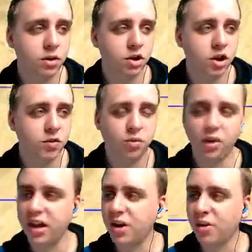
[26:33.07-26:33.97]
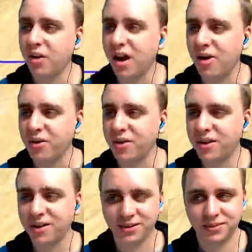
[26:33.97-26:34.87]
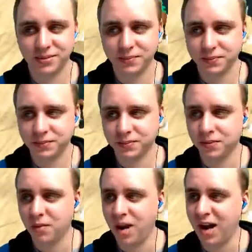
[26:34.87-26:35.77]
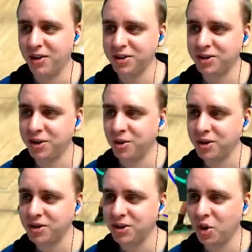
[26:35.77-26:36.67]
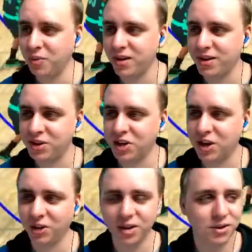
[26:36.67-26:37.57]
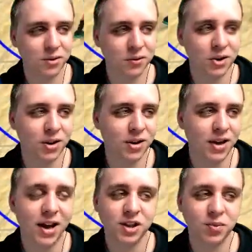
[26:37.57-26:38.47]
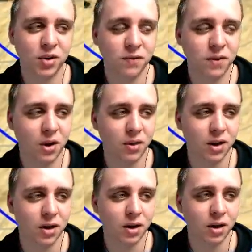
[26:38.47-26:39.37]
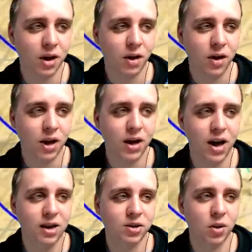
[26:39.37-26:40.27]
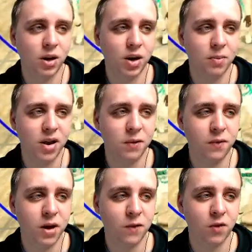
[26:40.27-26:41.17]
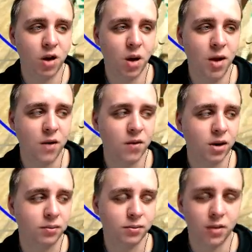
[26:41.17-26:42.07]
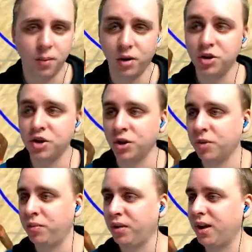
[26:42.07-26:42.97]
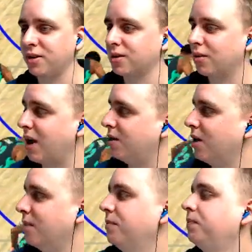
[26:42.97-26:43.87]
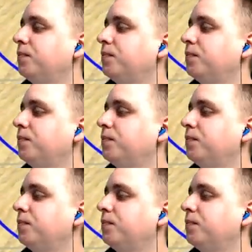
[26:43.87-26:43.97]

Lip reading: Just playing around. Miles, Ogunjobi, Sheldon, Vernon. Yeah, it's pretty filthy. A lot of guys who are going to benefit from having a bunch of good players around them.